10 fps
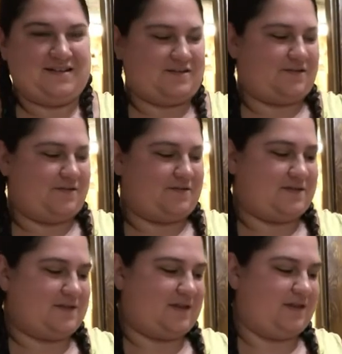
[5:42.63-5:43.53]
So
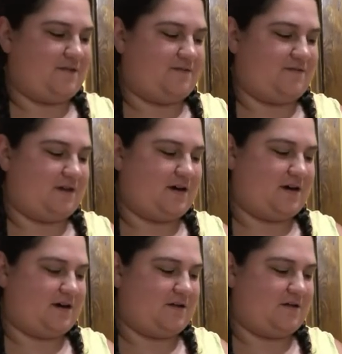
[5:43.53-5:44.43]
instead of
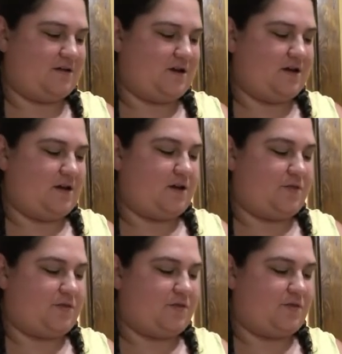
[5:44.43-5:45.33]
a
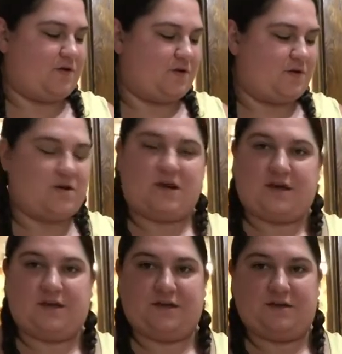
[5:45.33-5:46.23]
third,
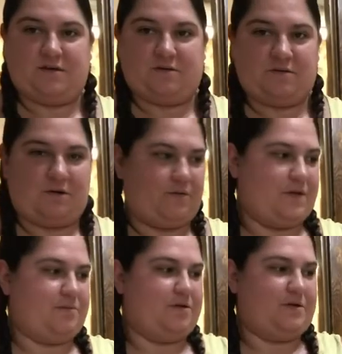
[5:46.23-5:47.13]
I'm gonna only
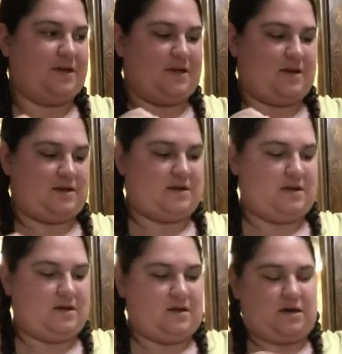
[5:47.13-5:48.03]
put in
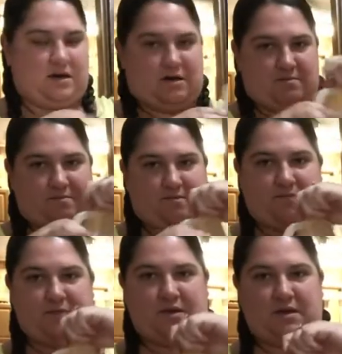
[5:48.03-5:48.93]

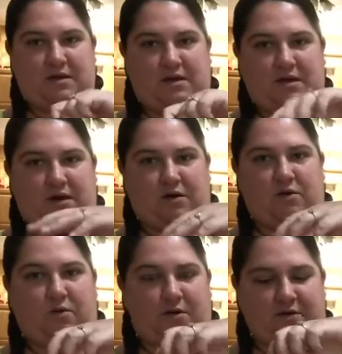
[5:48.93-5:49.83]

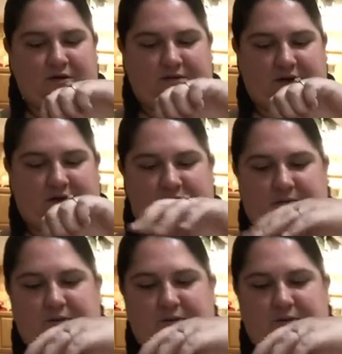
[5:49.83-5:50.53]
1/4 of a cup.